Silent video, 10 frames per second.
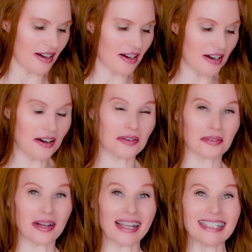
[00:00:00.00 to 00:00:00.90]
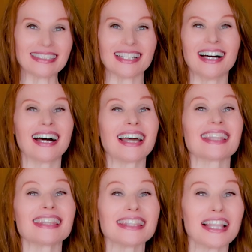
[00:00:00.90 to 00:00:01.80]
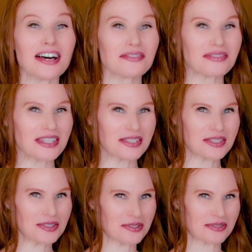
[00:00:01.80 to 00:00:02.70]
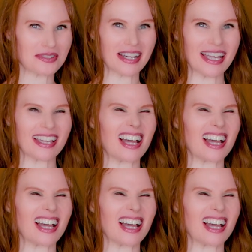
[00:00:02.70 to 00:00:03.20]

All right, I love this drink.